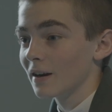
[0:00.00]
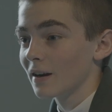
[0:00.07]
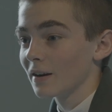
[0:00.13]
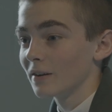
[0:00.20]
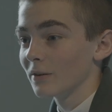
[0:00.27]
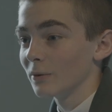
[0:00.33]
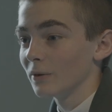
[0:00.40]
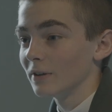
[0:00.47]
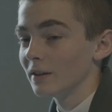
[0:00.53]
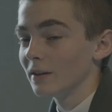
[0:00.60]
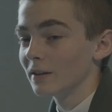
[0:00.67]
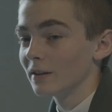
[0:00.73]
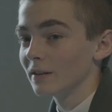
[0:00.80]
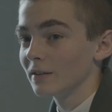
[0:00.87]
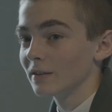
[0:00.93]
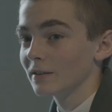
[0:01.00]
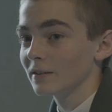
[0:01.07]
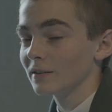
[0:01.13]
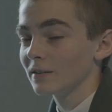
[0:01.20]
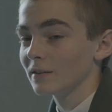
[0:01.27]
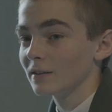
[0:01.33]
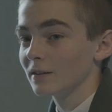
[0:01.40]
I really didn't
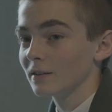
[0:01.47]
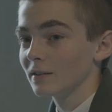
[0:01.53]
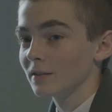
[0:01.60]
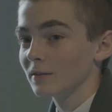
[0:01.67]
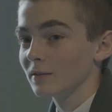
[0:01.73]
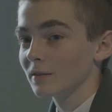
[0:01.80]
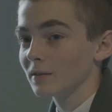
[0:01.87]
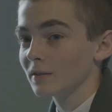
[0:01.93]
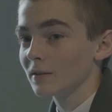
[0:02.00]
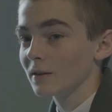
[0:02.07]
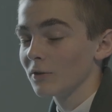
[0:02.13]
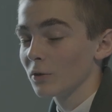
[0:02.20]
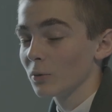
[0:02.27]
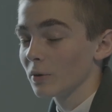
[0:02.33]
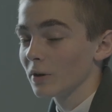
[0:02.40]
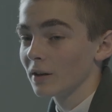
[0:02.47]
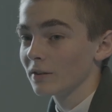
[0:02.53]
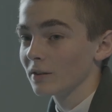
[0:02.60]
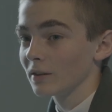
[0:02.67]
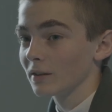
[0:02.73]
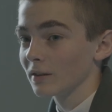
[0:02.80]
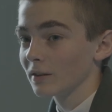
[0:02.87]
give her what I
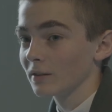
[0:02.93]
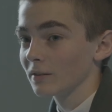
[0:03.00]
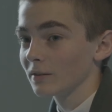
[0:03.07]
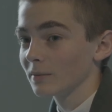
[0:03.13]
think.